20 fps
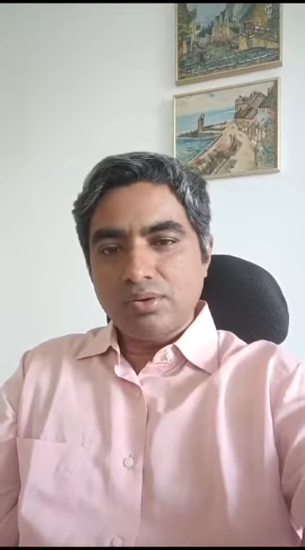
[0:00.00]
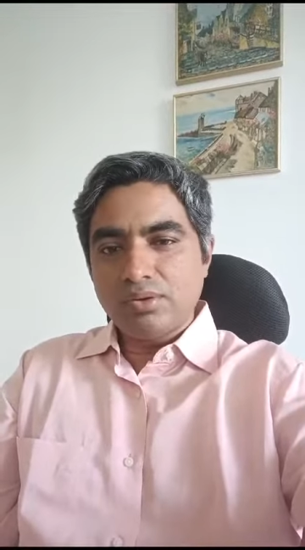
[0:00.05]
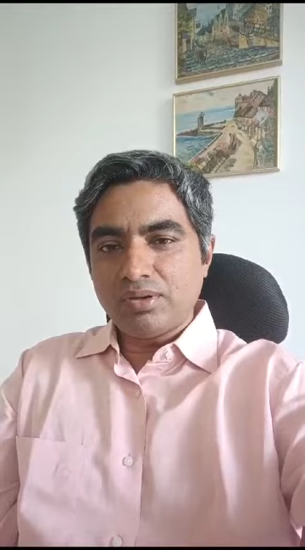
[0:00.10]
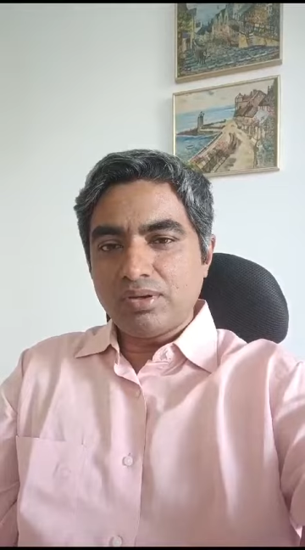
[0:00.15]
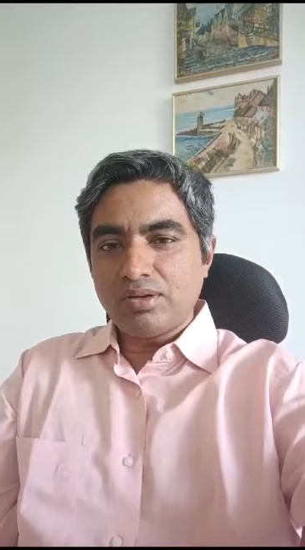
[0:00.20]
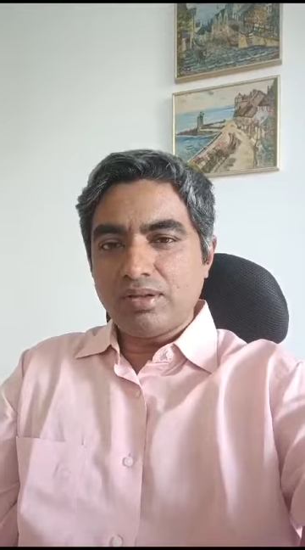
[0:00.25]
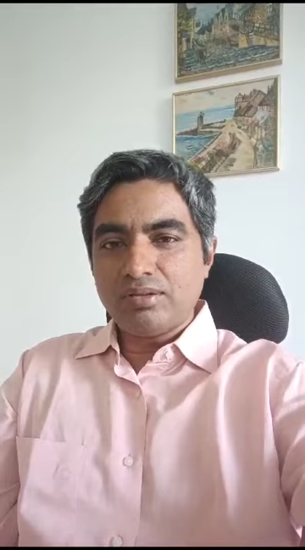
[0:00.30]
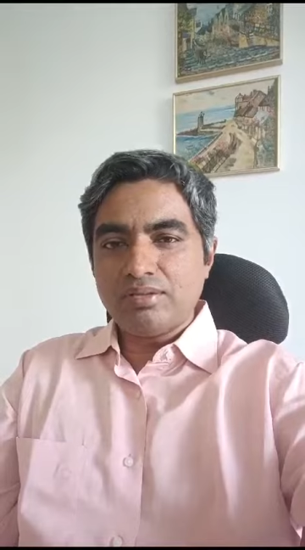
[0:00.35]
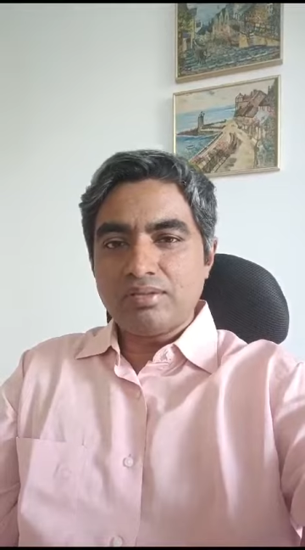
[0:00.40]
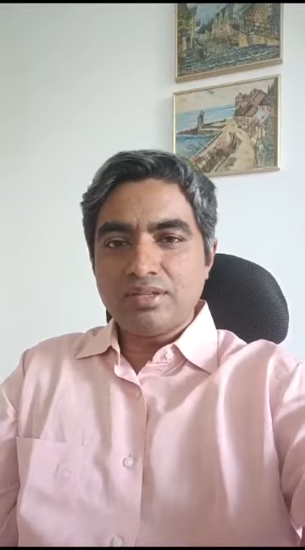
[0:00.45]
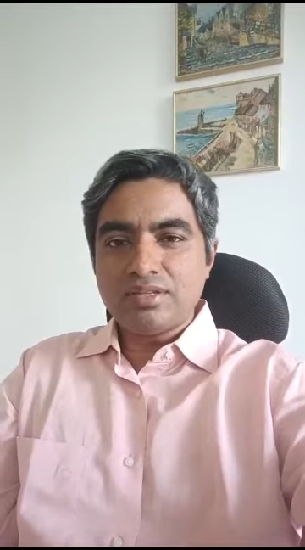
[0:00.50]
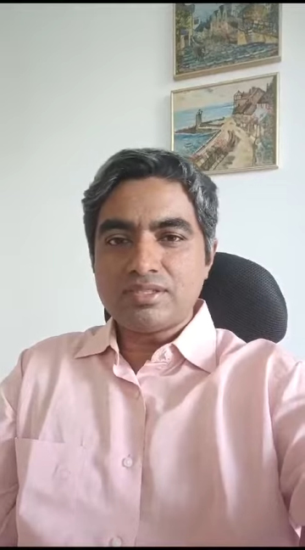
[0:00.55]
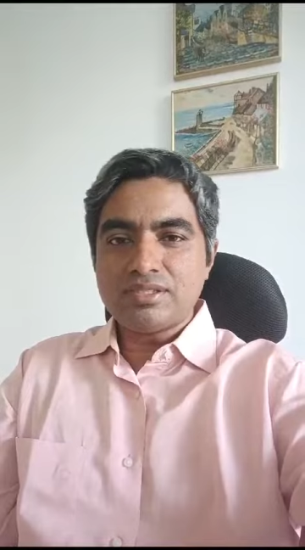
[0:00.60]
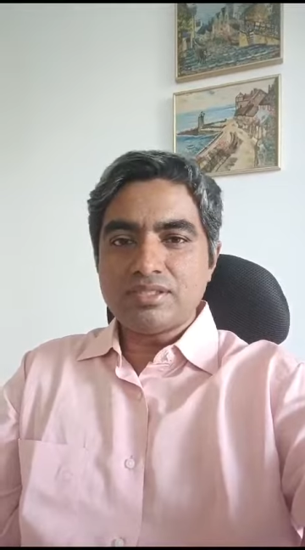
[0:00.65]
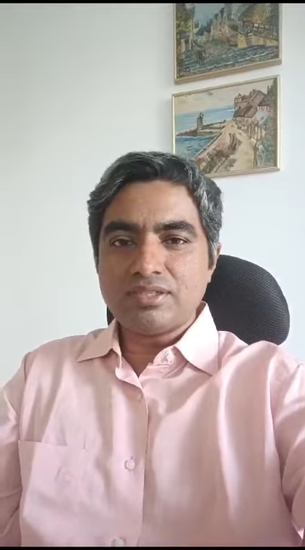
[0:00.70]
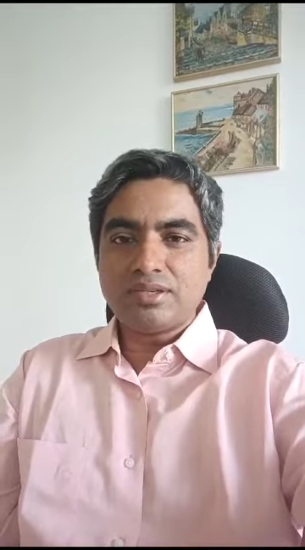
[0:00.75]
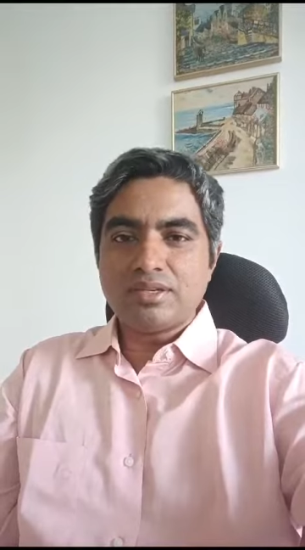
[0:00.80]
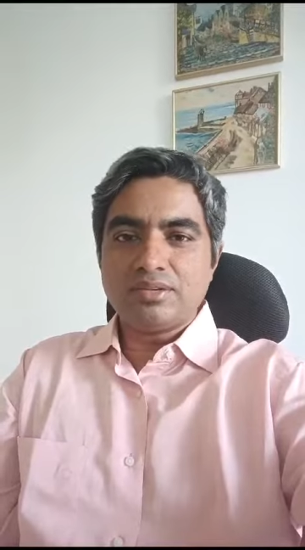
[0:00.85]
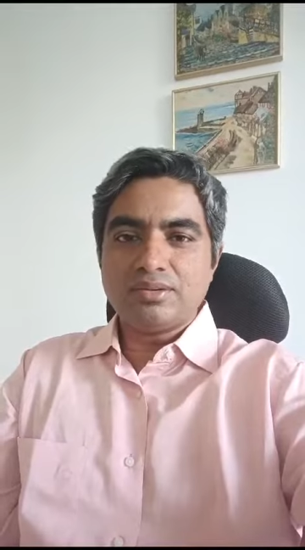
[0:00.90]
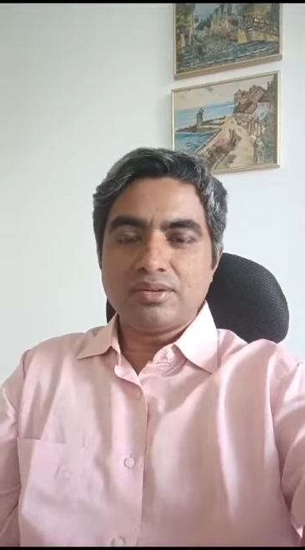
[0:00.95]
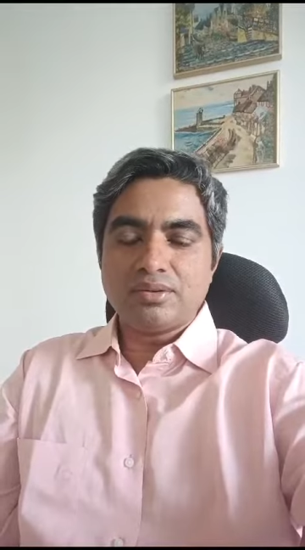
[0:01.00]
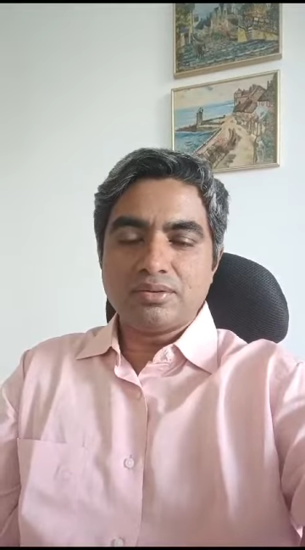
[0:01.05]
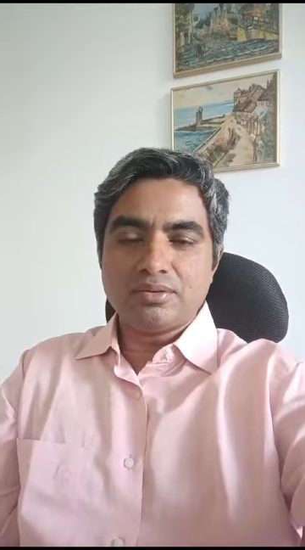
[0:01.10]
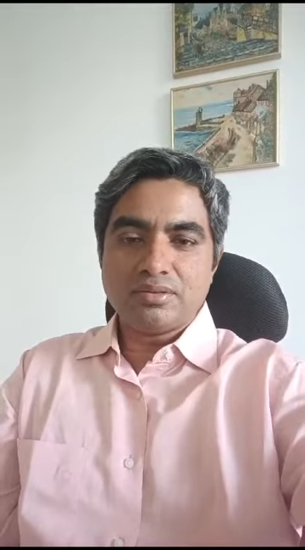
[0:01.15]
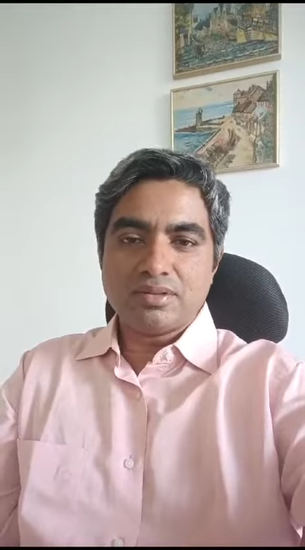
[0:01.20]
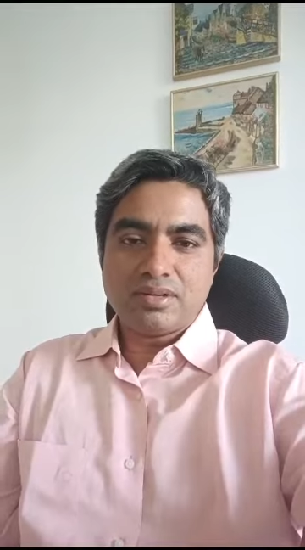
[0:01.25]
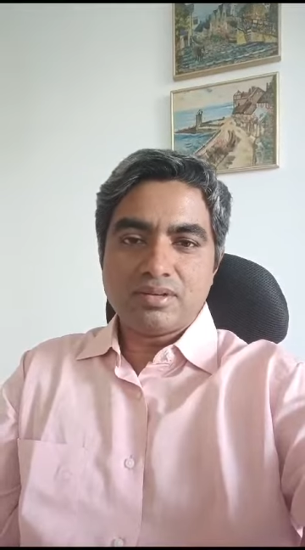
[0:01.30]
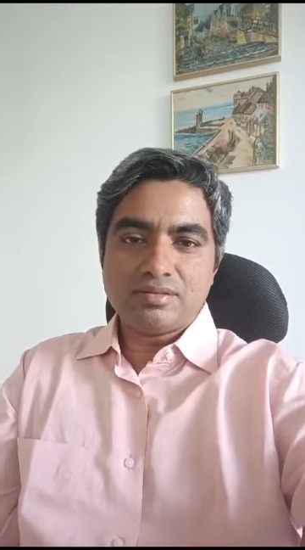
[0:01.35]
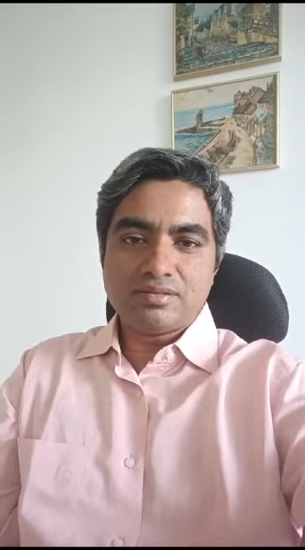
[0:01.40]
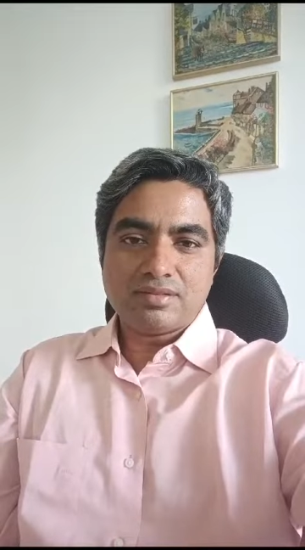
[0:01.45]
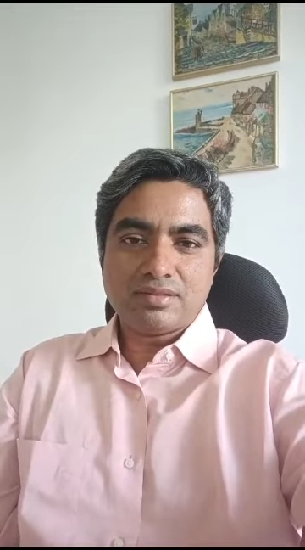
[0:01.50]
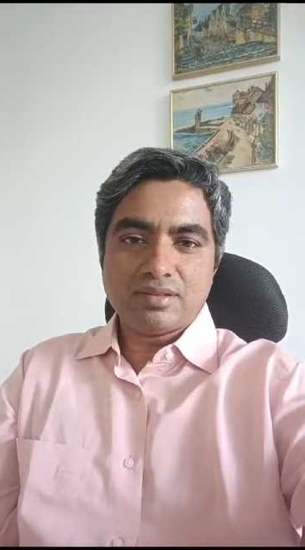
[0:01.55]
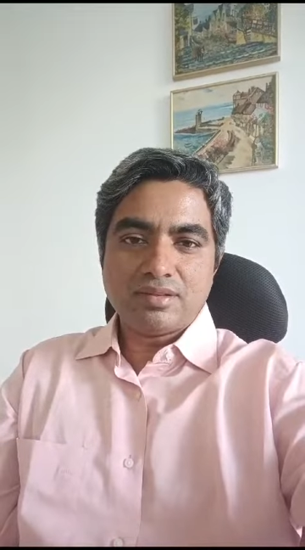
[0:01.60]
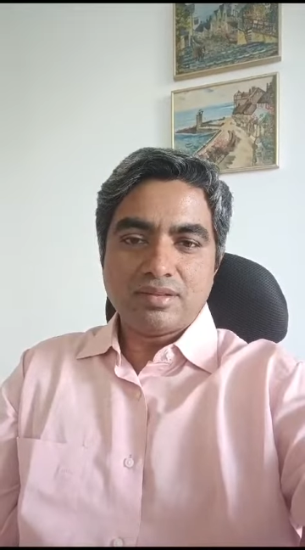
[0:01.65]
organization and yourself.